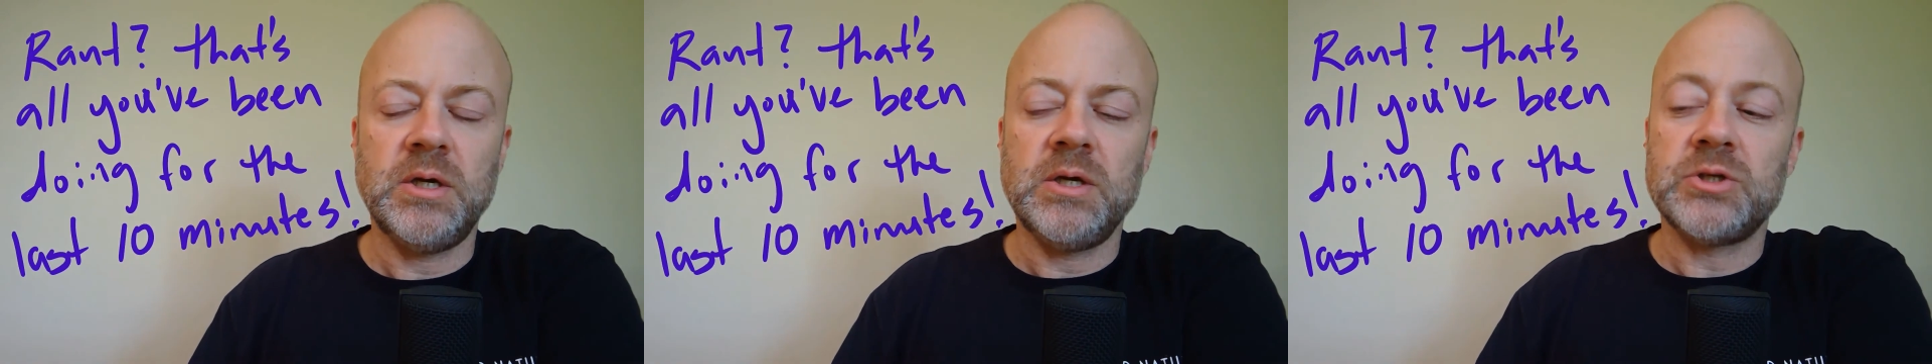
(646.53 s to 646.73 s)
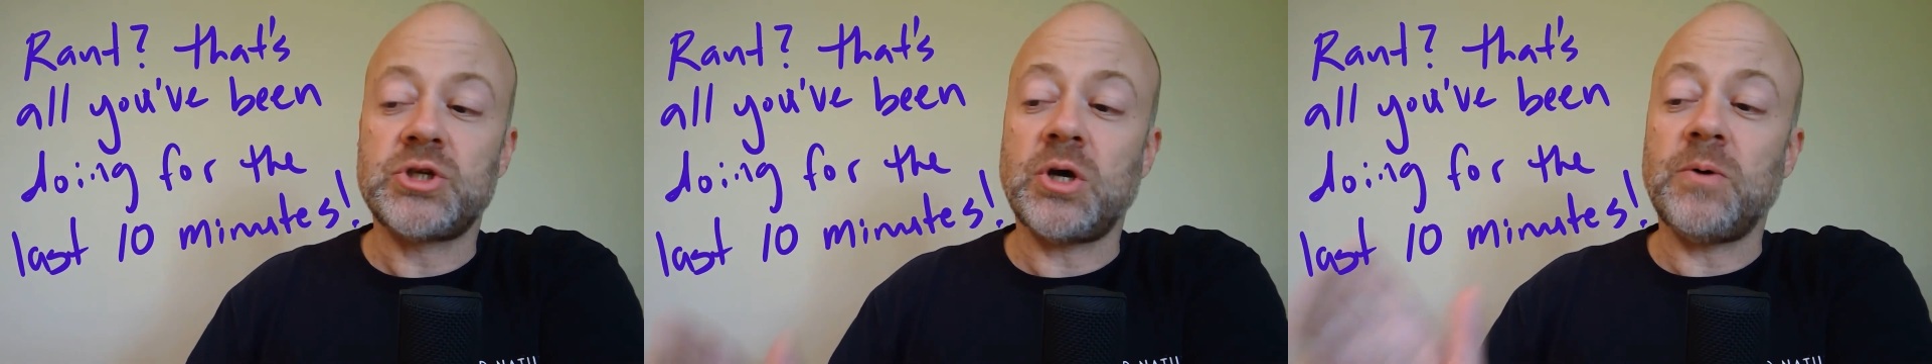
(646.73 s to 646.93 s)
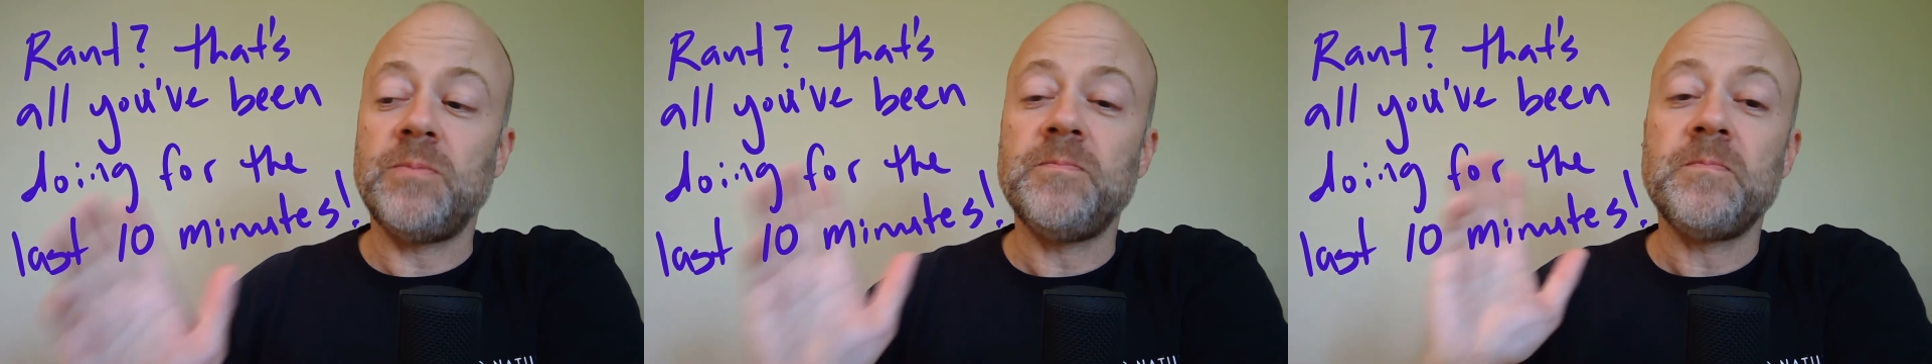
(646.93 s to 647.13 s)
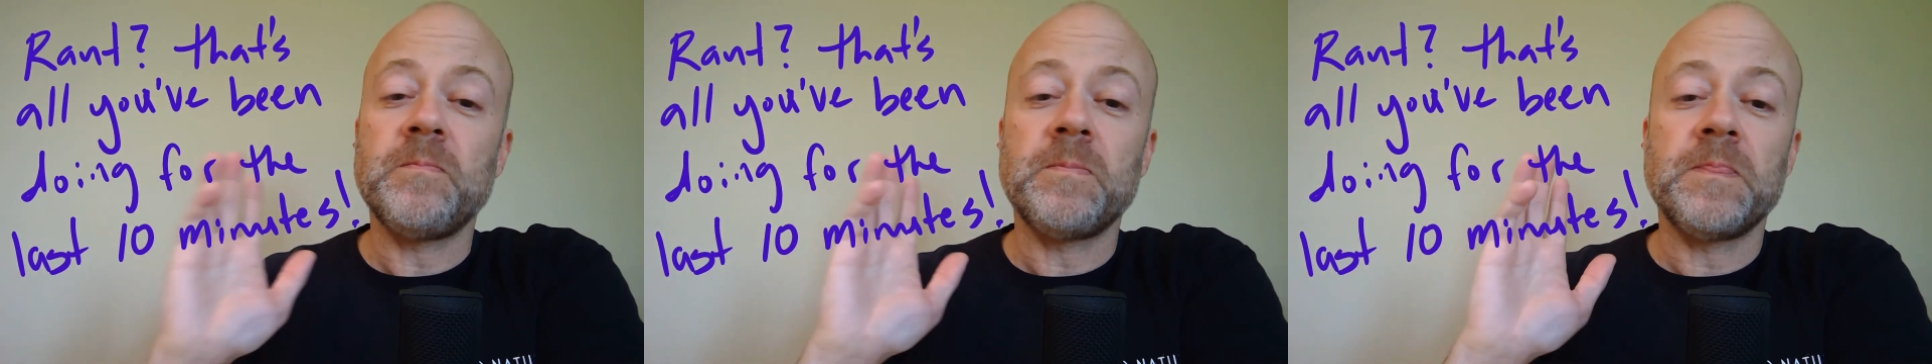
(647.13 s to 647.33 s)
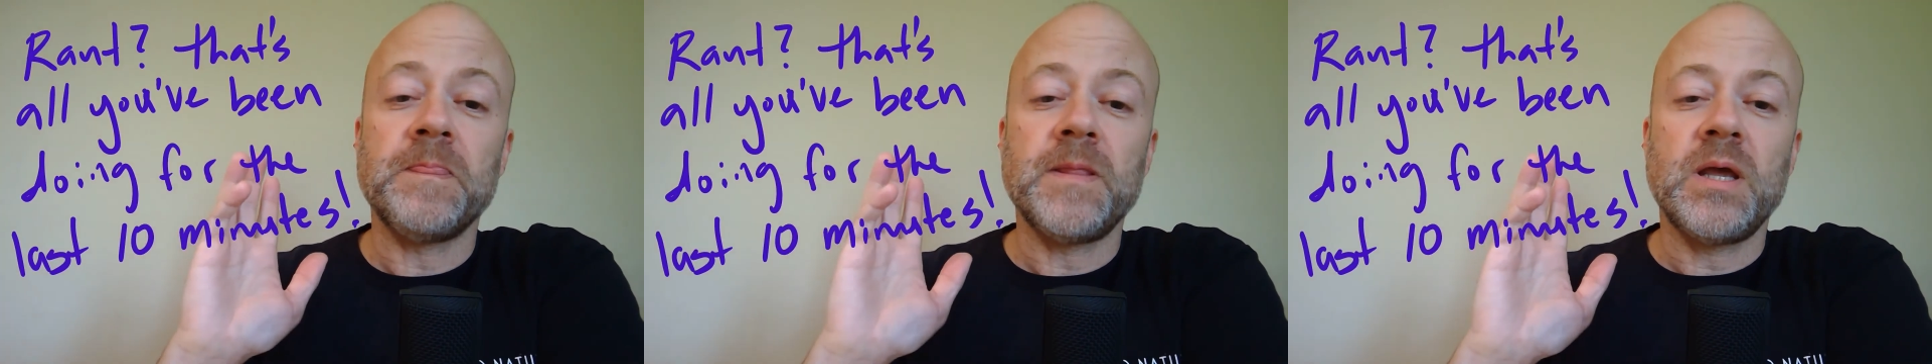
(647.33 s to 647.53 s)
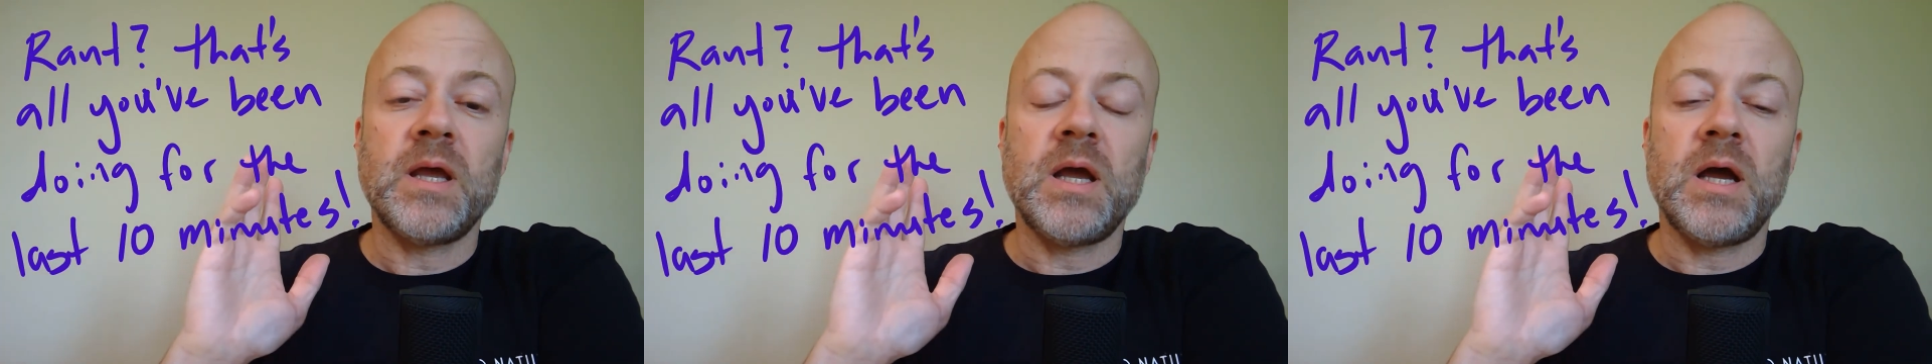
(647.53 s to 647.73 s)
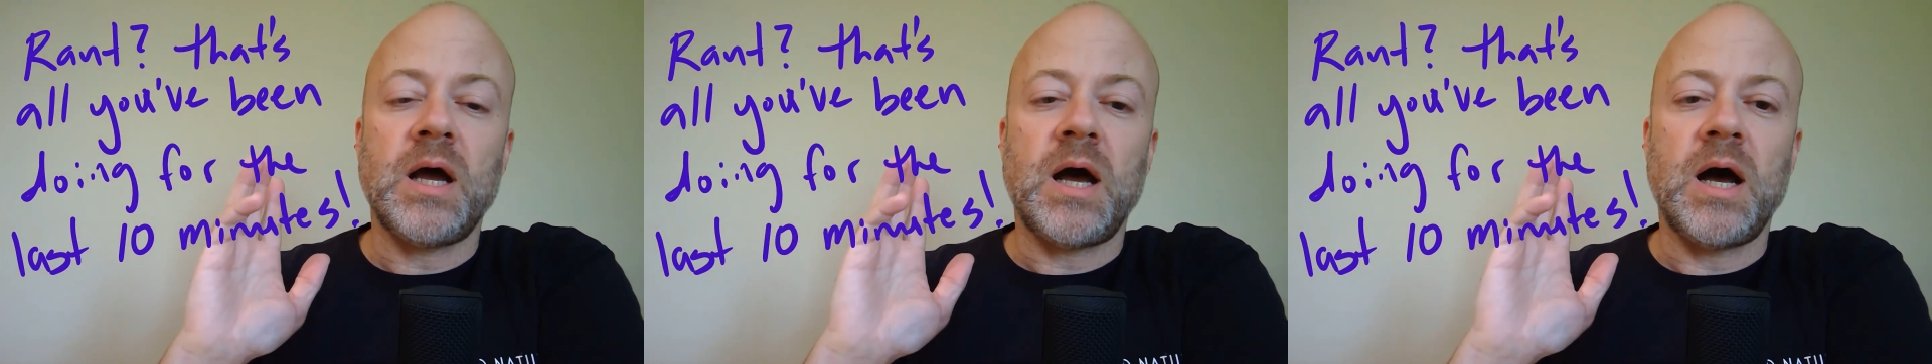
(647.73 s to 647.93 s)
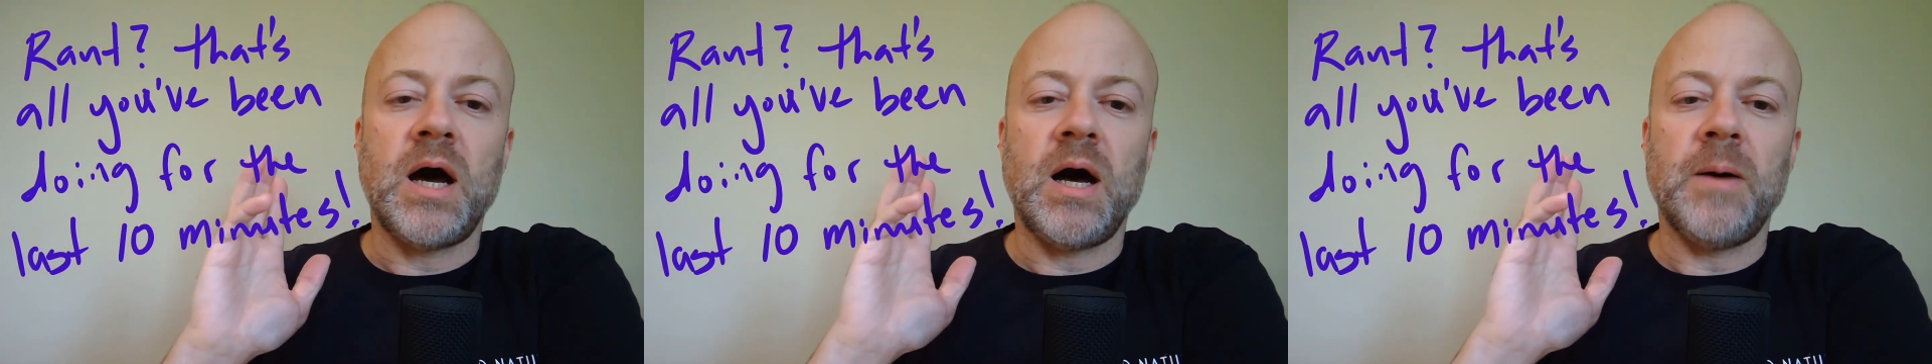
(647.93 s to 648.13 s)
So
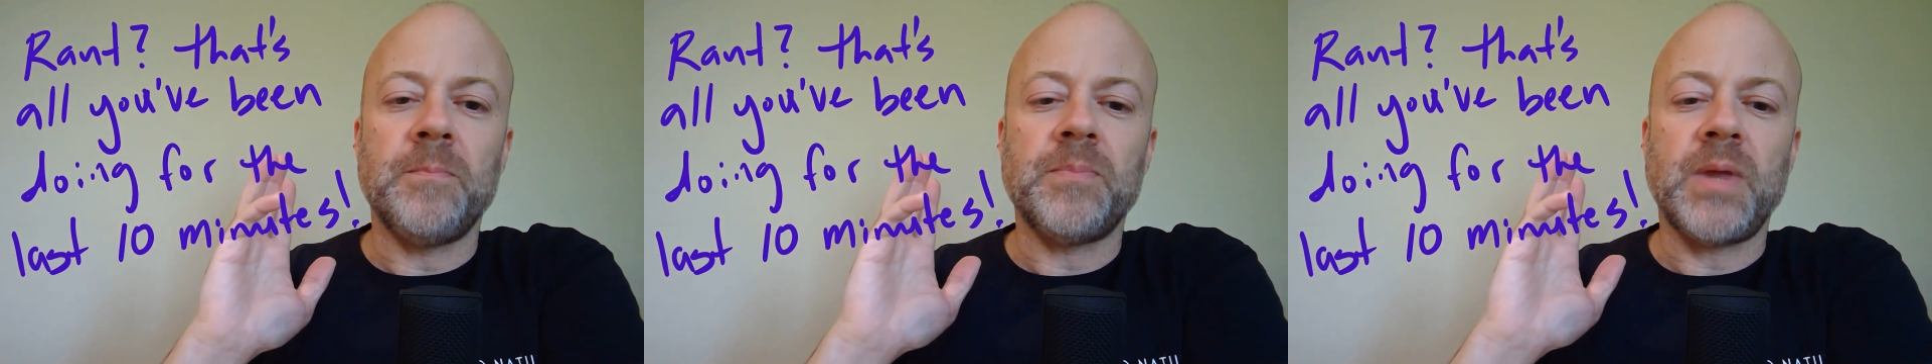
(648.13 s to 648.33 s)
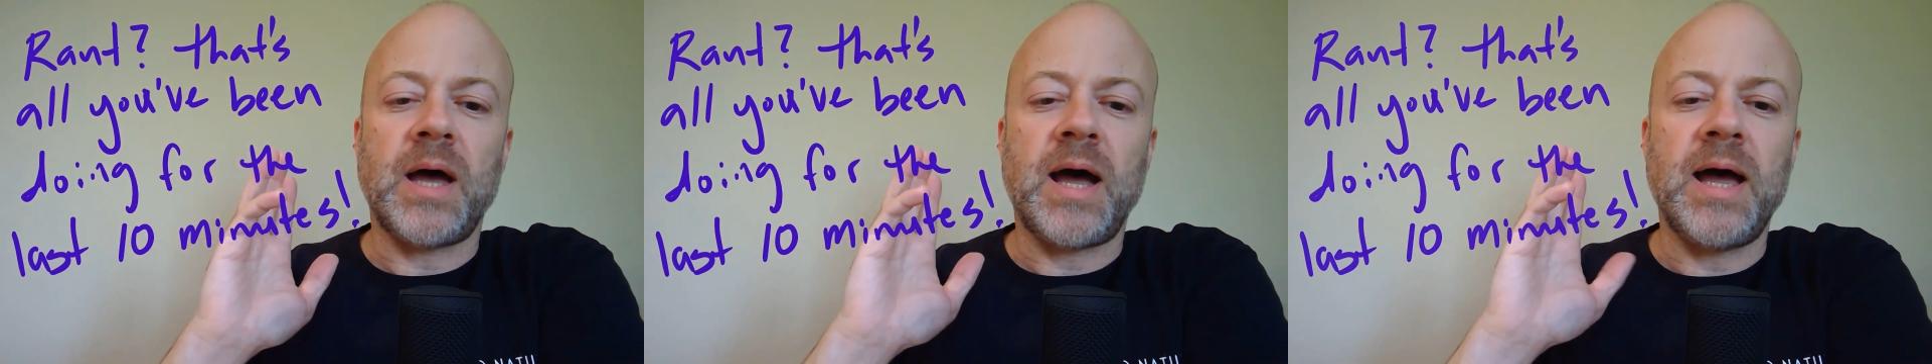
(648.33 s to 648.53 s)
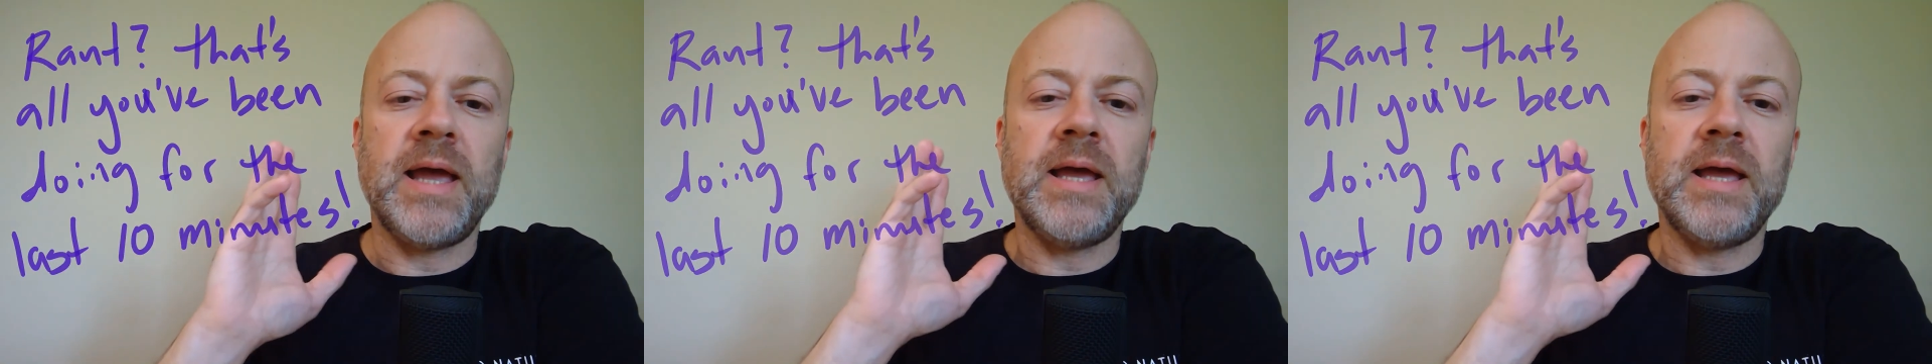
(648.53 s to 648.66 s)
I